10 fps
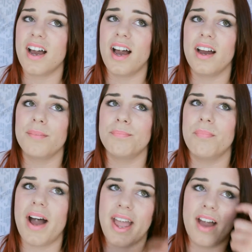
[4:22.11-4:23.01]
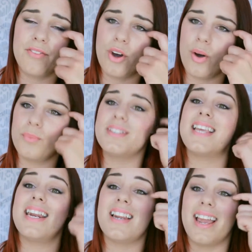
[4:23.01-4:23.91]
Uh, my I've got
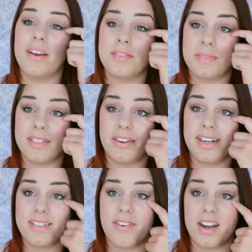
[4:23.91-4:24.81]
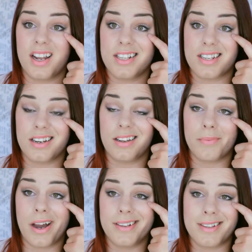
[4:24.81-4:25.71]
was getting like some serious fine lines underneath
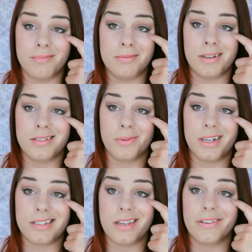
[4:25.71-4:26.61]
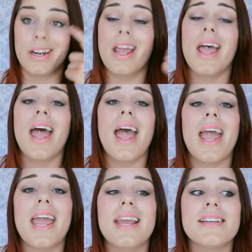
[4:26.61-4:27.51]
my eyes. I'm almost 27
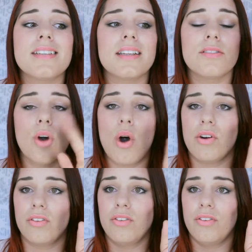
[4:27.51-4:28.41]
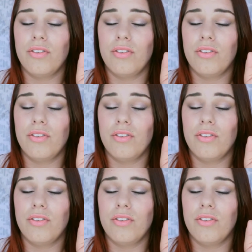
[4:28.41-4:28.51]
and gone.